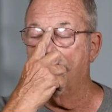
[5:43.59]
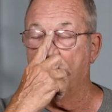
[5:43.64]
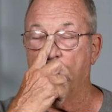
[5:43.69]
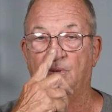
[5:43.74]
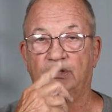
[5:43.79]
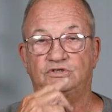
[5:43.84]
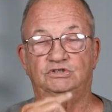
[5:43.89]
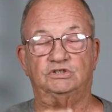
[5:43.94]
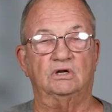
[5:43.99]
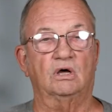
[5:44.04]

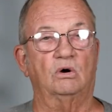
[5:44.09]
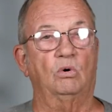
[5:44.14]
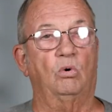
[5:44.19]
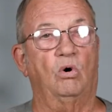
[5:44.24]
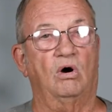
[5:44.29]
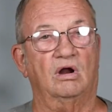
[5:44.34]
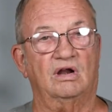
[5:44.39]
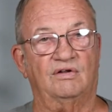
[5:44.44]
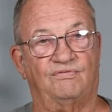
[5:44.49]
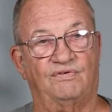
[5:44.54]
But you know
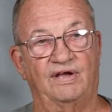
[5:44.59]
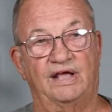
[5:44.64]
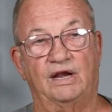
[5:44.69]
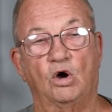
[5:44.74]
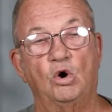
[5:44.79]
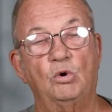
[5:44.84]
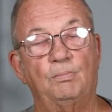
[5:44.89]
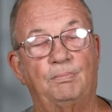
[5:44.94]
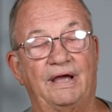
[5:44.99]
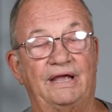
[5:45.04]
what? If they'd
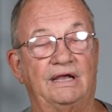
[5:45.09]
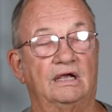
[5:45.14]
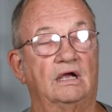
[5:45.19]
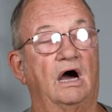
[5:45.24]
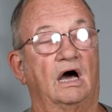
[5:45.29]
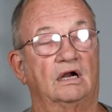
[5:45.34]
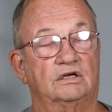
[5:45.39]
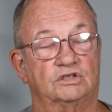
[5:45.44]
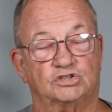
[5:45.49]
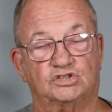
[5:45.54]
obeyed
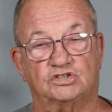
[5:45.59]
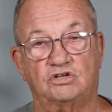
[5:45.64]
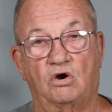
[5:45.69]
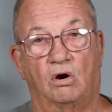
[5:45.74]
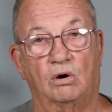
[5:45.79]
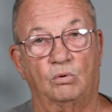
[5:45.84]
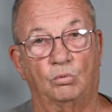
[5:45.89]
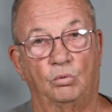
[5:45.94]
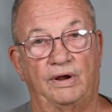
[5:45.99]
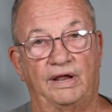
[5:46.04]
God to
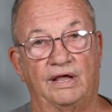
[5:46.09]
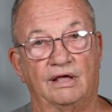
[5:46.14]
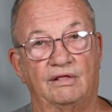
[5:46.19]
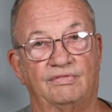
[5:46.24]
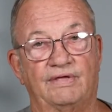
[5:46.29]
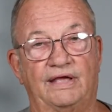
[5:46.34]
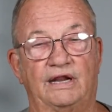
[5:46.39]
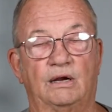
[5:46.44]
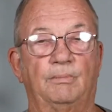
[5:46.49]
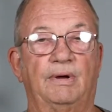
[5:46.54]
start
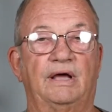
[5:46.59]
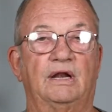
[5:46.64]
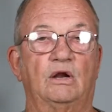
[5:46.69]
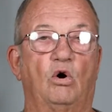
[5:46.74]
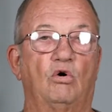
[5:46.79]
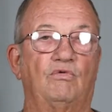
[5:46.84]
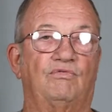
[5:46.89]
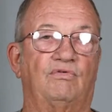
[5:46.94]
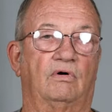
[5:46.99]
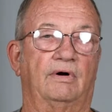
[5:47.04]
with, they'd have been
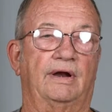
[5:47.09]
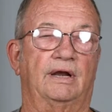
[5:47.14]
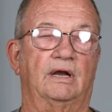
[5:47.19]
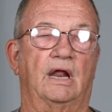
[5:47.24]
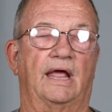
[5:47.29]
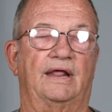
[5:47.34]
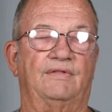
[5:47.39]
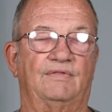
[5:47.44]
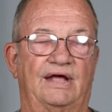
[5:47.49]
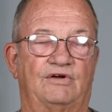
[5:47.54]
over and,
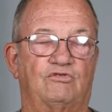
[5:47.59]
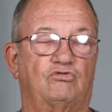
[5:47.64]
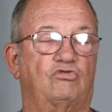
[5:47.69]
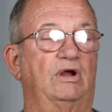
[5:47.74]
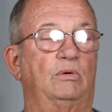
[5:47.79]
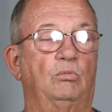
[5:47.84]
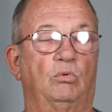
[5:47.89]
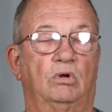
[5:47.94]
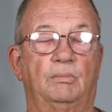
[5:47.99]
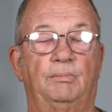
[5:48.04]
and that
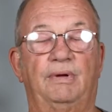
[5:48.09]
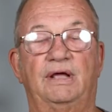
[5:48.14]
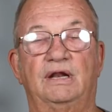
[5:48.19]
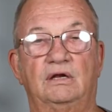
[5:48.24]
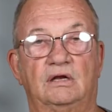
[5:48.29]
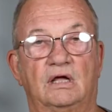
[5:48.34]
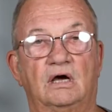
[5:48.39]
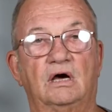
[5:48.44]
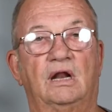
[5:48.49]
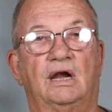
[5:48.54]
trip would have
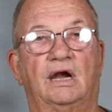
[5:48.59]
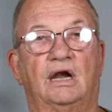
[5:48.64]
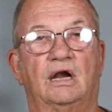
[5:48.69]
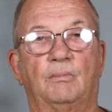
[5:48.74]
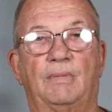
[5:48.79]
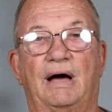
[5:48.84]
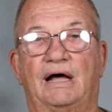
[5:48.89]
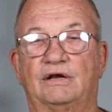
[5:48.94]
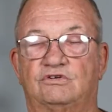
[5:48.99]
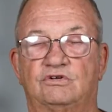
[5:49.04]
been done in
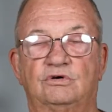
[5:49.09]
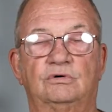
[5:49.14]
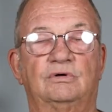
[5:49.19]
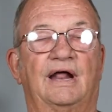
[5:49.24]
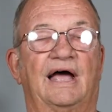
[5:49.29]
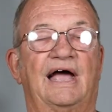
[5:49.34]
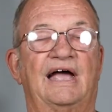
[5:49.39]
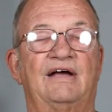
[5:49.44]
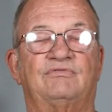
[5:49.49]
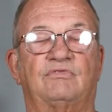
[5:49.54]
about two and
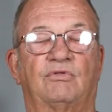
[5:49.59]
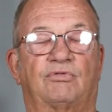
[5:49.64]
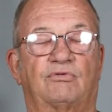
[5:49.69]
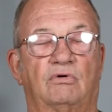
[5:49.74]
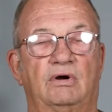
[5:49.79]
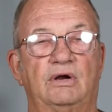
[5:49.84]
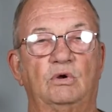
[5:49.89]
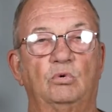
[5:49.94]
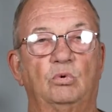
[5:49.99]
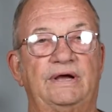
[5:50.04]
a half to
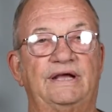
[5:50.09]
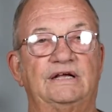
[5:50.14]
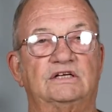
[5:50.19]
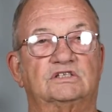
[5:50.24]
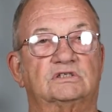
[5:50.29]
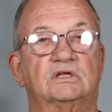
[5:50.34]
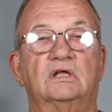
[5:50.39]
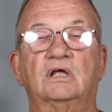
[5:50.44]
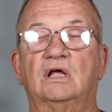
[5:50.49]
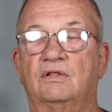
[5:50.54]
three
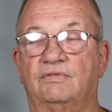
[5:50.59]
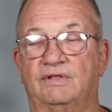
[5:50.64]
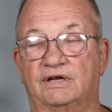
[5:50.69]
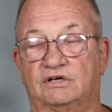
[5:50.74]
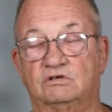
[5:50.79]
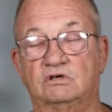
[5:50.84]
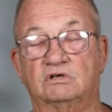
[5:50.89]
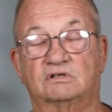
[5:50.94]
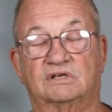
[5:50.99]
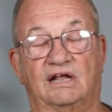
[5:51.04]
weeks that
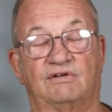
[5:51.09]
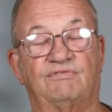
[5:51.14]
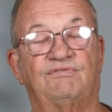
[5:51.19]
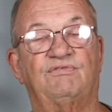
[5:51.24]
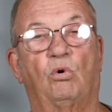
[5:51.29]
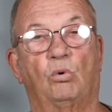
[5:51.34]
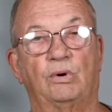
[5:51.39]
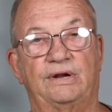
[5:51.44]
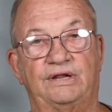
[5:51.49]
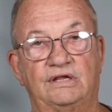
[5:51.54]
took that
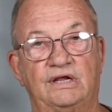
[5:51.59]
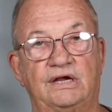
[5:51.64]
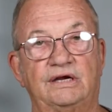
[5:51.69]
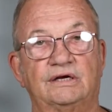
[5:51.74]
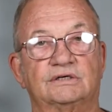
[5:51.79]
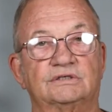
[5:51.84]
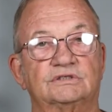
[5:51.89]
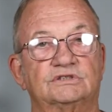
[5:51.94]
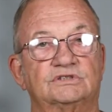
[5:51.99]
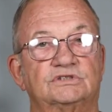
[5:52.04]
40
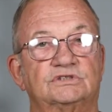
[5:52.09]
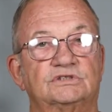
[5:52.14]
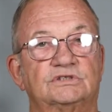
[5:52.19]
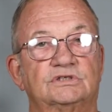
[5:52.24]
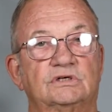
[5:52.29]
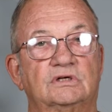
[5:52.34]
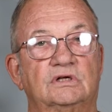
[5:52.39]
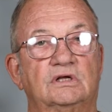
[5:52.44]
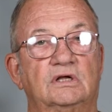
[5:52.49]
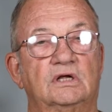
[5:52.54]
years.
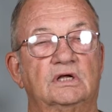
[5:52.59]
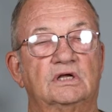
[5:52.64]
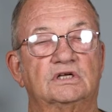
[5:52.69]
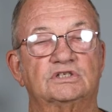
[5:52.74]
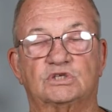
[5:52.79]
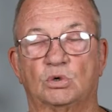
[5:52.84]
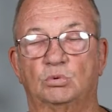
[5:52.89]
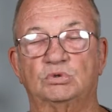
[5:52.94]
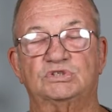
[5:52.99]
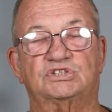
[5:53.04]

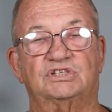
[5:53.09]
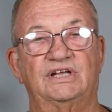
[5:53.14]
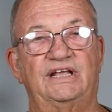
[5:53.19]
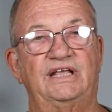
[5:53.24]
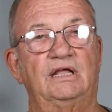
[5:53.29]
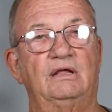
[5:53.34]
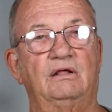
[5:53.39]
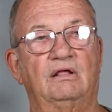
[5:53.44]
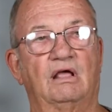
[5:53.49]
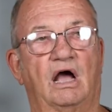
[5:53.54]
So we
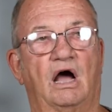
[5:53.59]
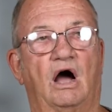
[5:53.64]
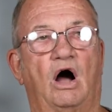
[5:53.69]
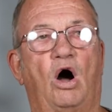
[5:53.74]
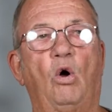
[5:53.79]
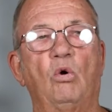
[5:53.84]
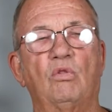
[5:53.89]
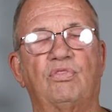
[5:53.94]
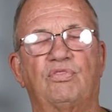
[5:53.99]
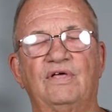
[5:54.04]
see
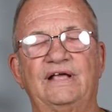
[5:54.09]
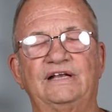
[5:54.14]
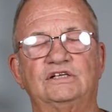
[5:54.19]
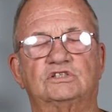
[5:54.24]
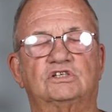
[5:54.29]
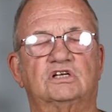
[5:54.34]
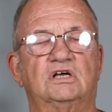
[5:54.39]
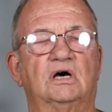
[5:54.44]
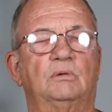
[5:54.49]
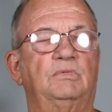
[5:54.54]
all
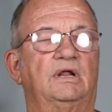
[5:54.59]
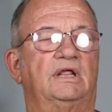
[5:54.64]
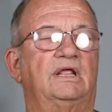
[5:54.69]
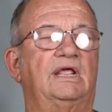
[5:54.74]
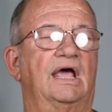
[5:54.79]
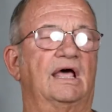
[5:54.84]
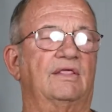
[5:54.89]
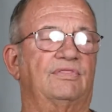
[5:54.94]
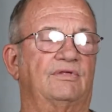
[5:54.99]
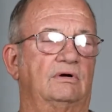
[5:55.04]
things come
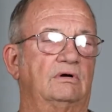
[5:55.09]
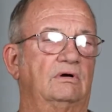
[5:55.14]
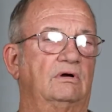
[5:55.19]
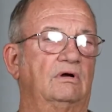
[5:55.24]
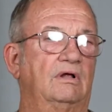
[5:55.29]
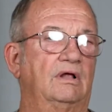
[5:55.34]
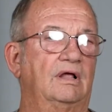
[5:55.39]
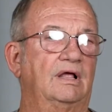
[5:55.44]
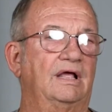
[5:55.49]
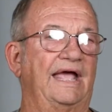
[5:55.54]
together
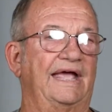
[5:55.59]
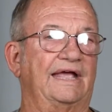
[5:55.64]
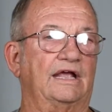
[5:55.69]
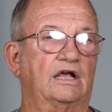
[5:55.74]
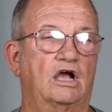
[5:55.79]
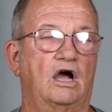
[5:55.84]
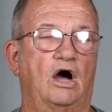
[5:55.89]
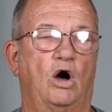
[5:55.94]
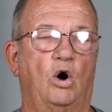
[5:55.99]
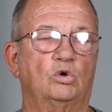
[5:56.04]
and
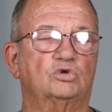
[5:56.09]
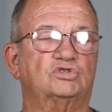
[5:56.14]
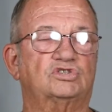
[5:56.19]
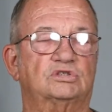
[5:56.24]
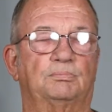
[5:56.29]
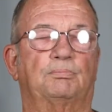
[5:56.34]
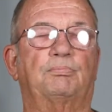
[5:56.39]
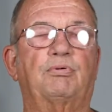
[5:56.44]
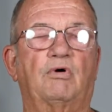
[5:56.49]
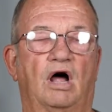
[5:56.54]
cause
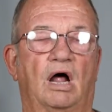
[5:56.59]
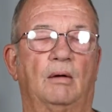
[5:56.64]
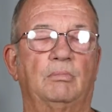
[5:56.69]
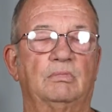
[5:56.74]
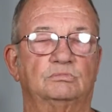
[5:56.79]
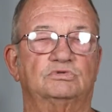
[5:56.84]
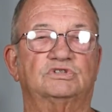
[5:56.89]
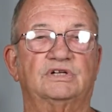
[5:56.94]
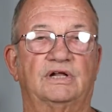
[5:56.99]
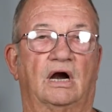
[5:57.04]
some
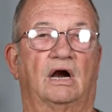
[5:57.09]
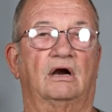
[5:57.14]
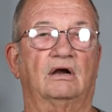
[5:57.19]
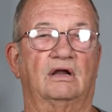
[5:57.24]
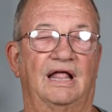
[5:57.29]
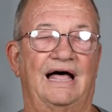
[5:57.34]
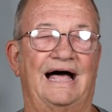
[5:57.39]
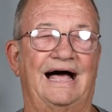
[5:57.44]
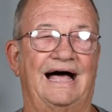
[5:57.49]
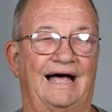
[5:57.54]
problems in our
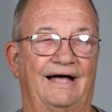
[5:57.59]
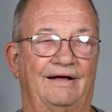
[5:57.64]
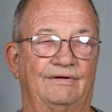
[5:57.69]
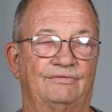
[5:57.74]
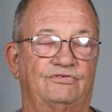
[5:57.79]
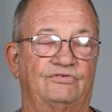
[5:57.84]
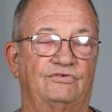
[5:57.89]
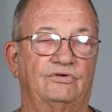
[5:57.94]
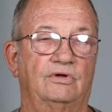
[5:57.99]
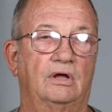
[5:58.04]

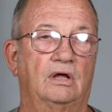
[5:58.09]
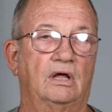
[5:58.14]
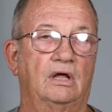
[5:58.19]
lives,